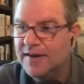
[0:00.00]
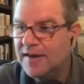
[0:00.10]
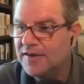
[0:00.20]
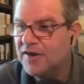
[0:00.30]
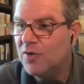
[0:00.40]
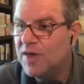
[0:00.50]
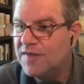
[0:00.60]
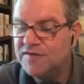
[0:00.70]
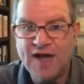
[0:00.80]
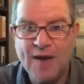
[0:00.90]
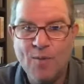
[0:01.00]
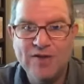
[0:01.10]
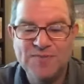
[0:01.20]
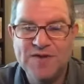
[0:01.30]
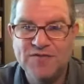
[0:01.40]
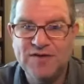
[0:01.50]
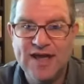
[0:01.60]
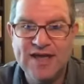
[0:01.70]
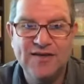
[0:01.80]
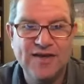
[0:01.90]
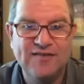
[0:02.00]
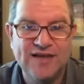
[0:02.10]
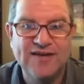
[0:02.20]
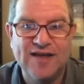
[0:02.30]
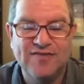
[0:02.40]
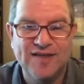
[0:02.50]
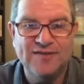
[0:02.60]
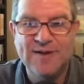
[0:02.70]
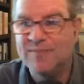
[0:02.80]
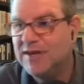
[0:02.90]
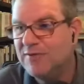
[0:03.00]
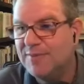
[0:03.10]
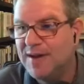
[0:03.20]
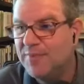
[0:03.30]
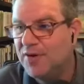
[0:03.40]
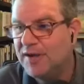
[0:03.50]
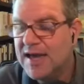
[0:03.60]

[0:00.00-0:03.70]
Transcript: You know, this guy wants me for a day. He, he sure. said nice things about me. He read my book.